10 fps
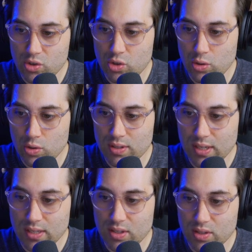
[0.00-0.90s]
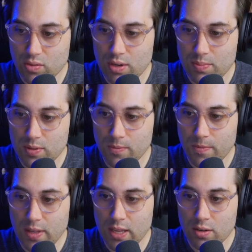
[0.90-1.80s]
choose the description
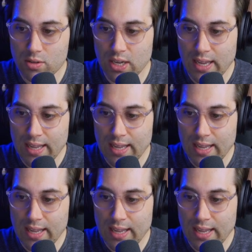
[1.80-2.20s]
field,